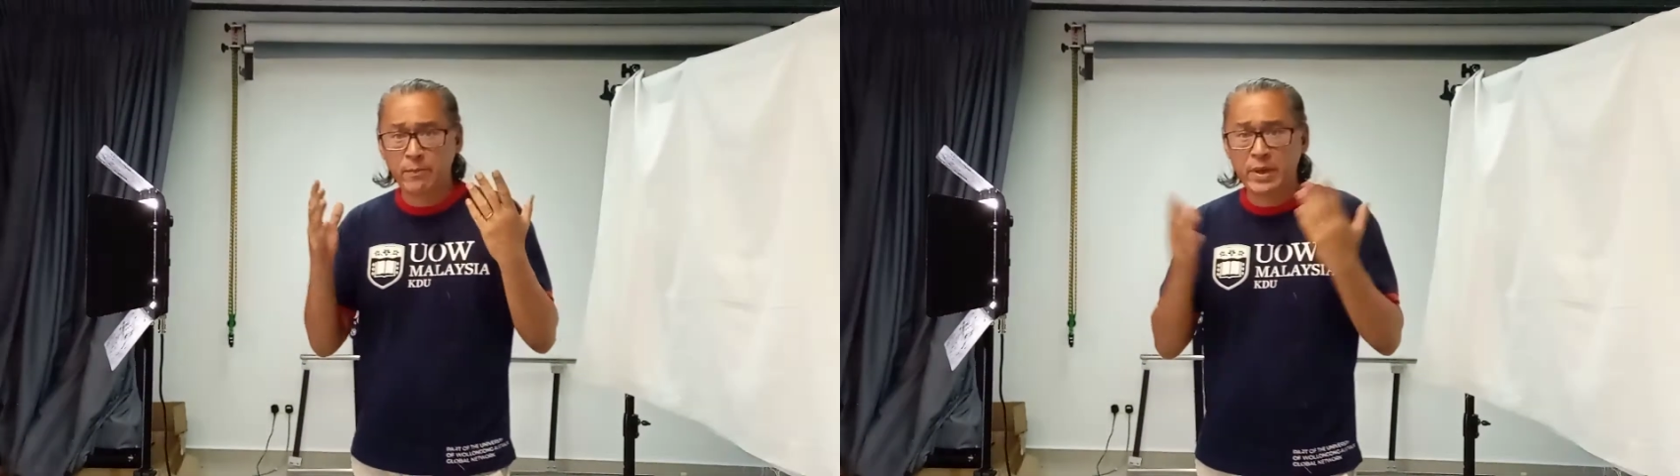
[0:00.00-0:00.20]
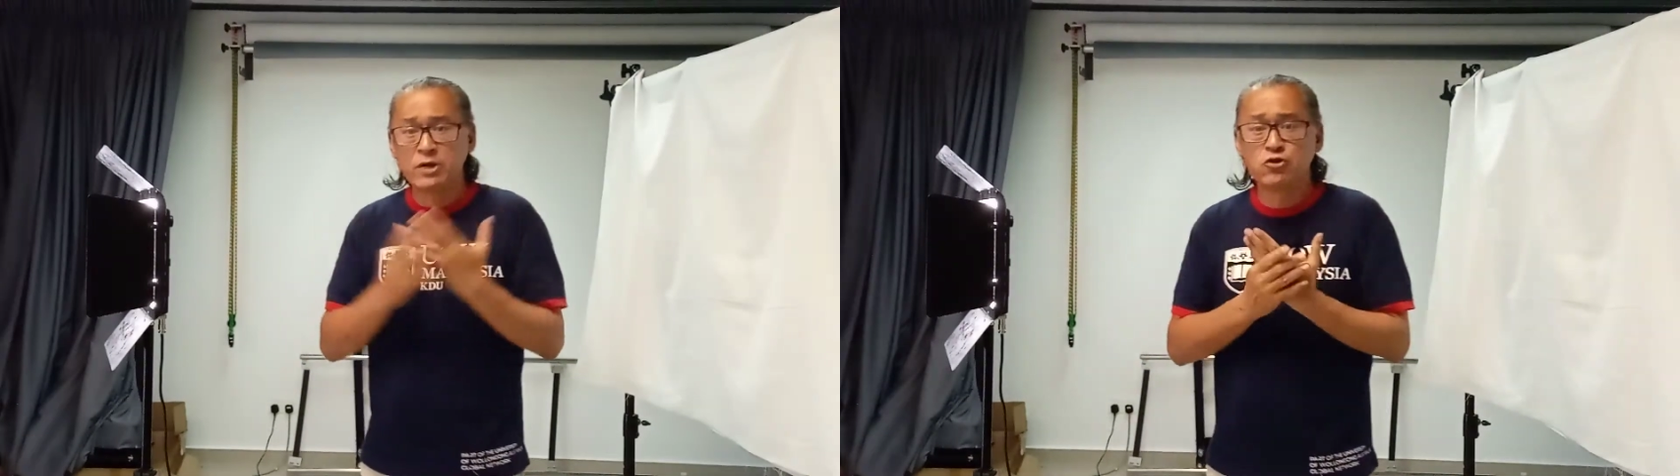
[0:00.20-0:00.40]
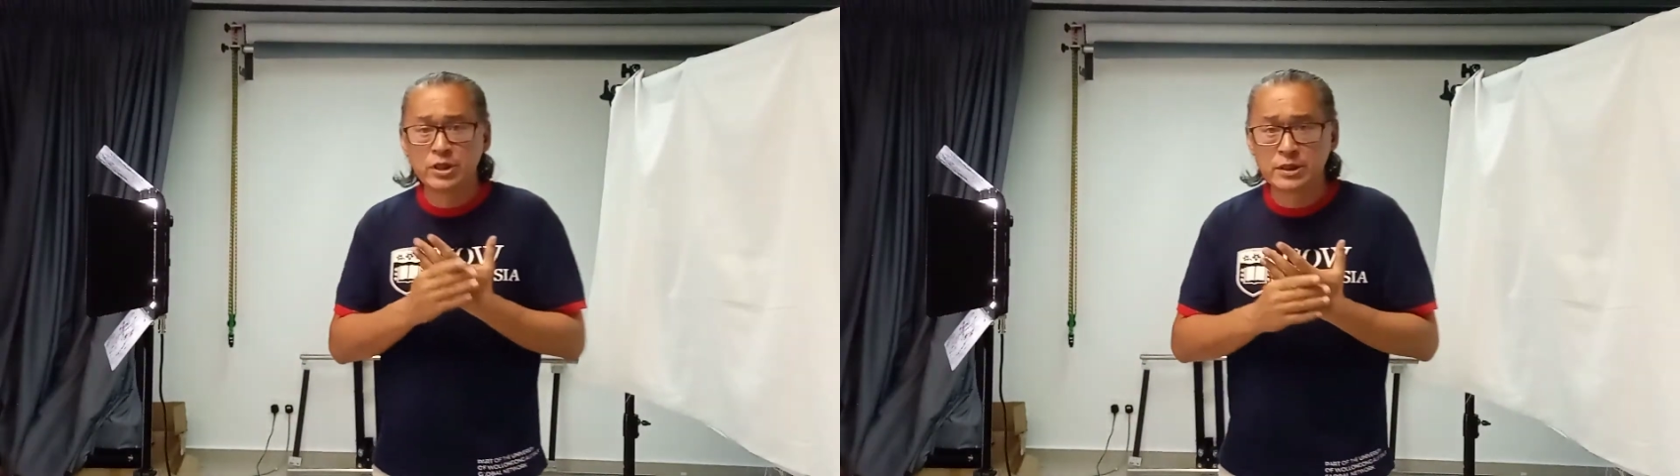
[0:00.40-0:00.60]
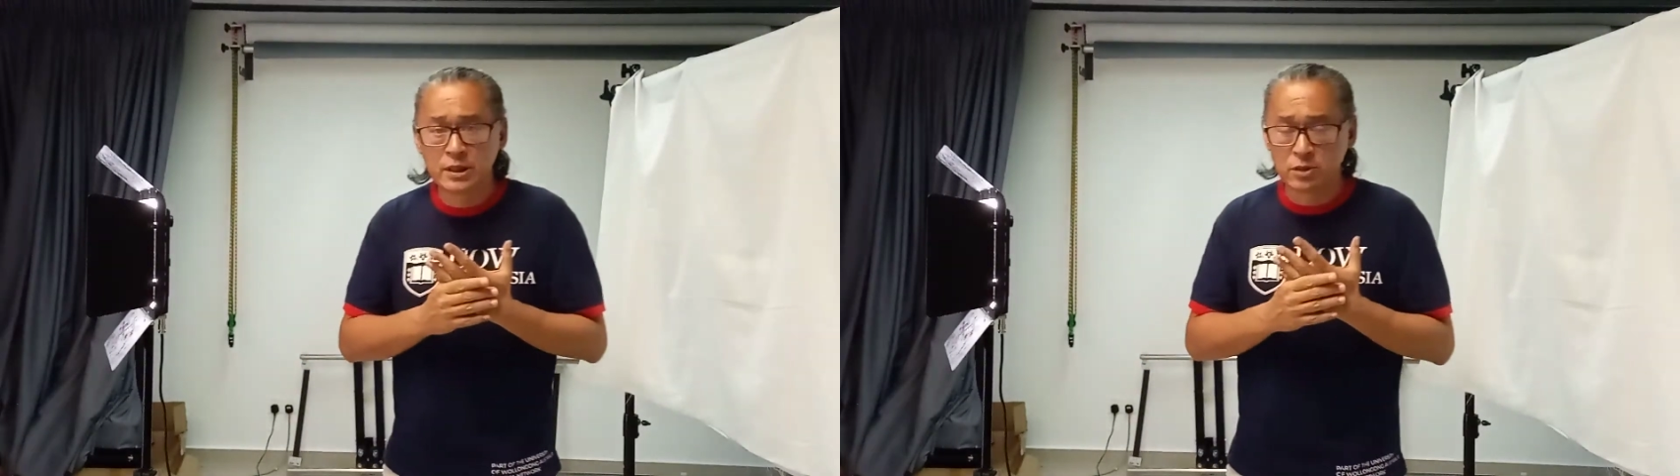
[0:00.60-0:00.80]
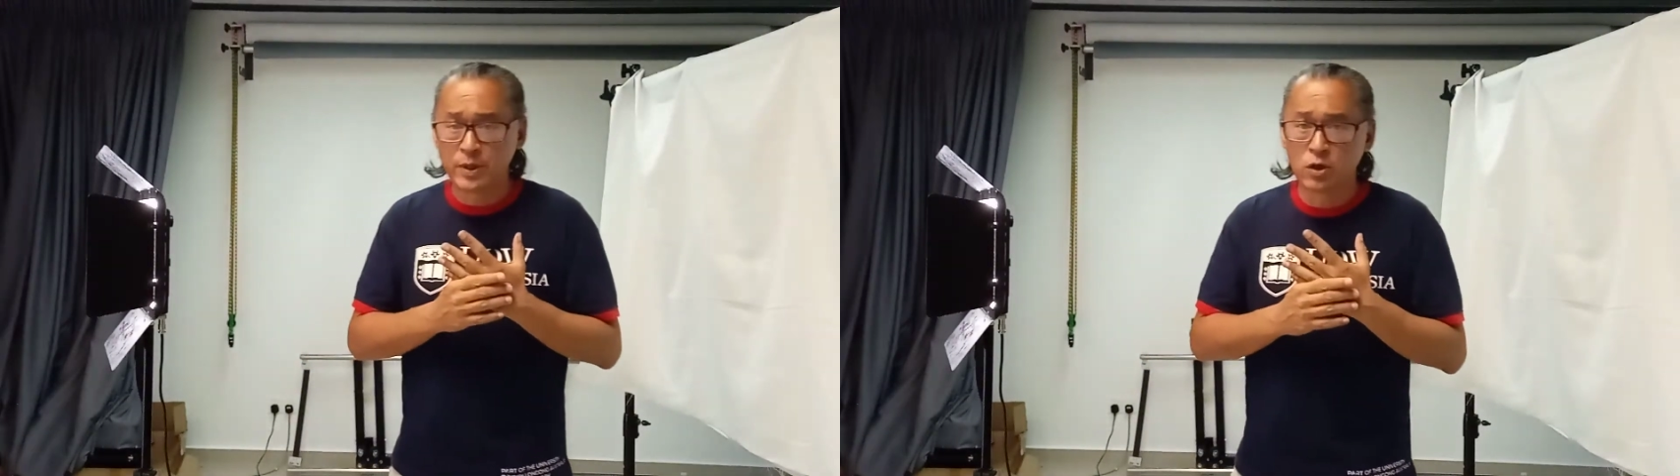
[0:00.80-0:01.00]
batteries
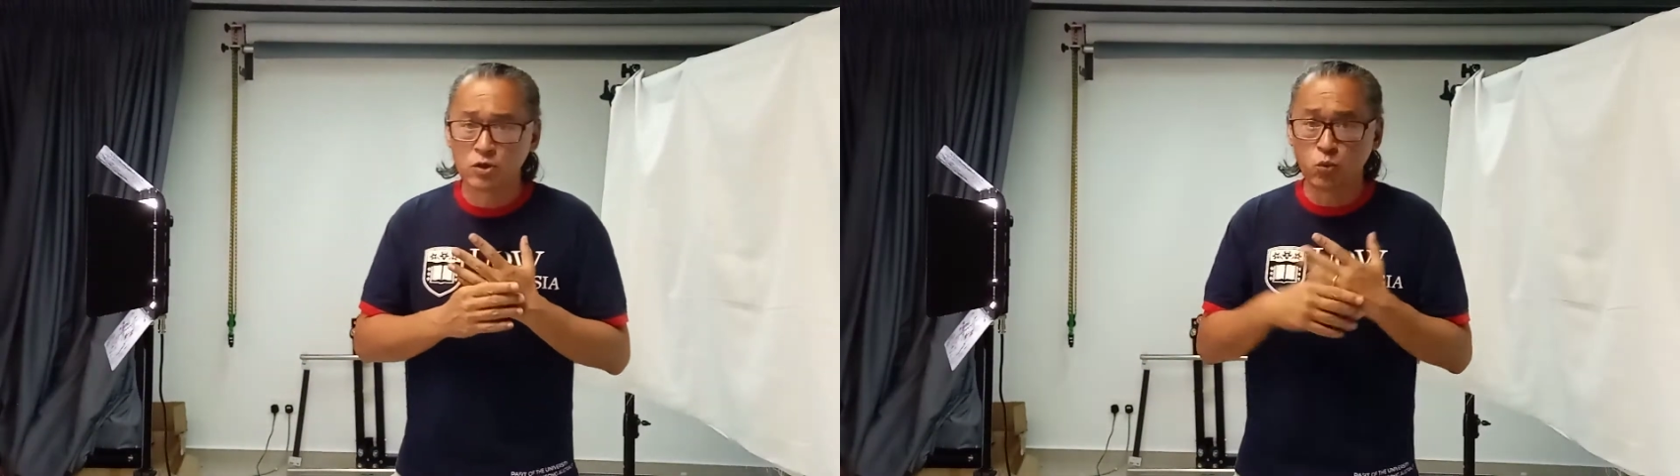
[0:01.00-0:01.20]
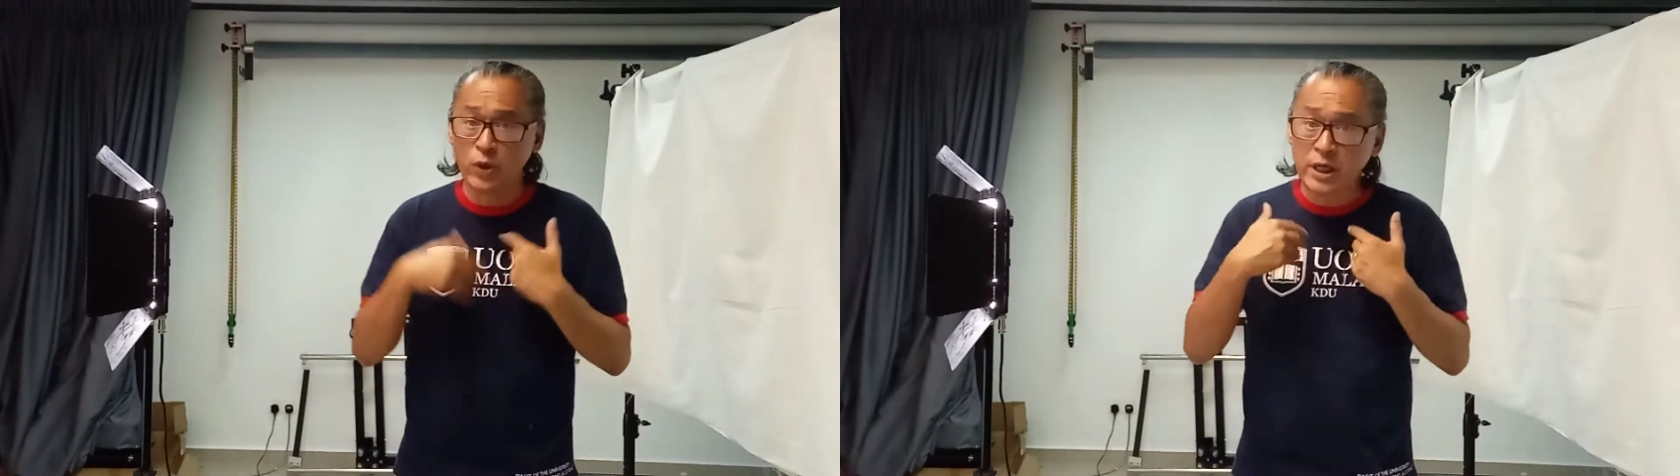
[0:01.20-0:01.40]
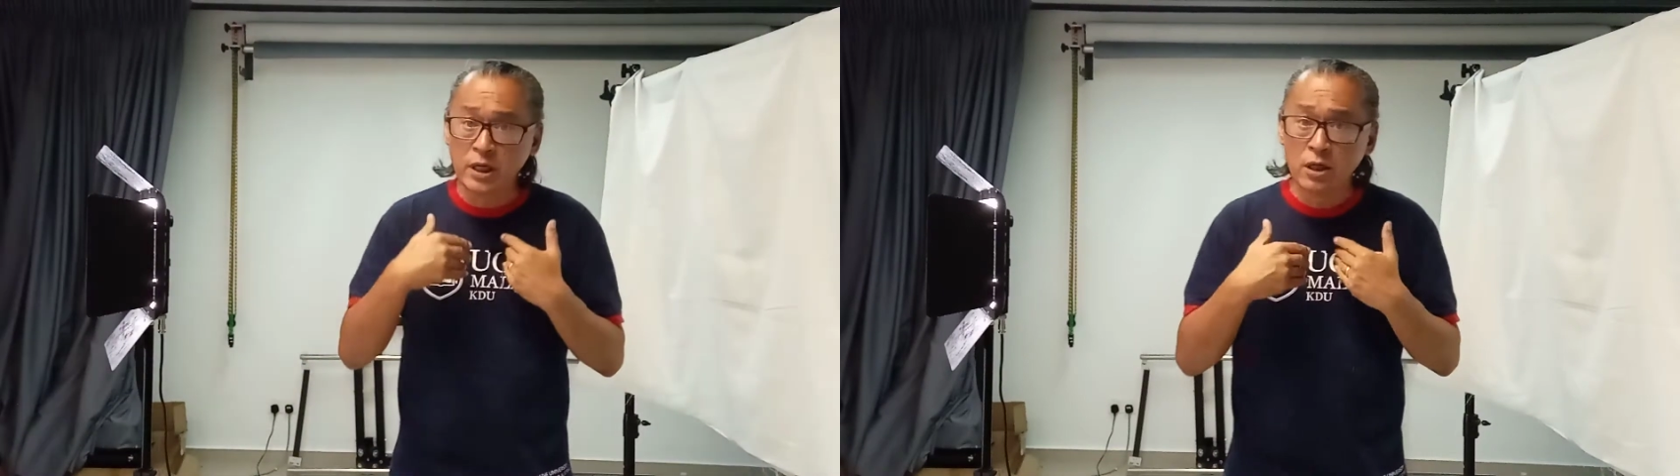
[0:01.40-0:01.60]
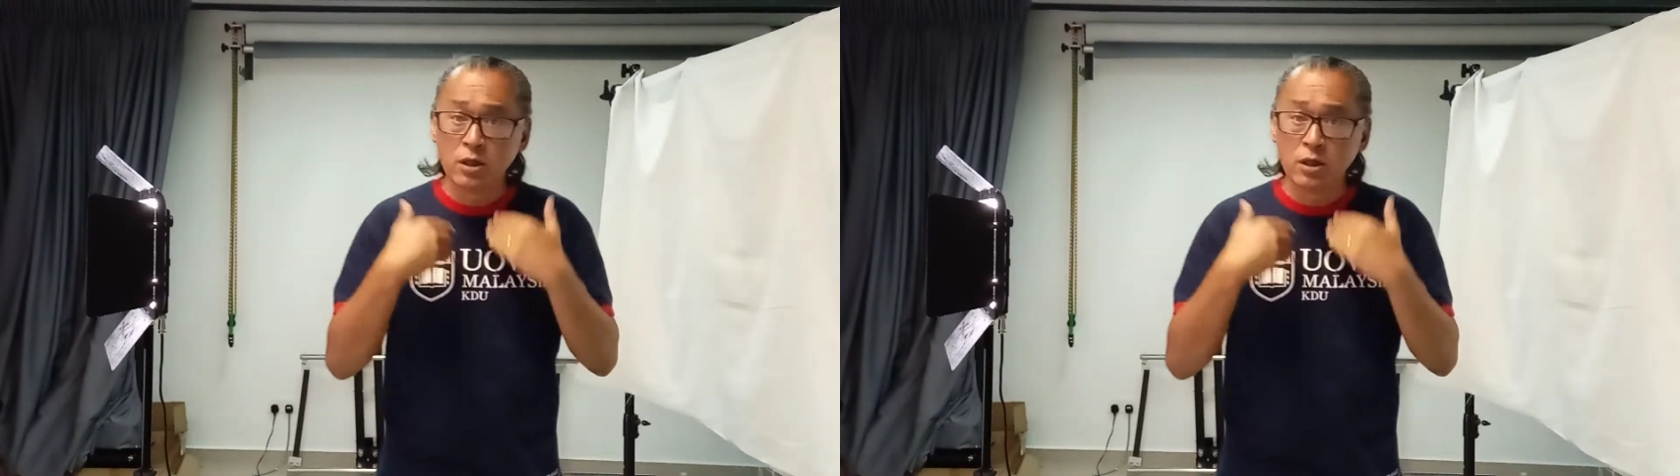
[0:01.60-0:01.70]
is because we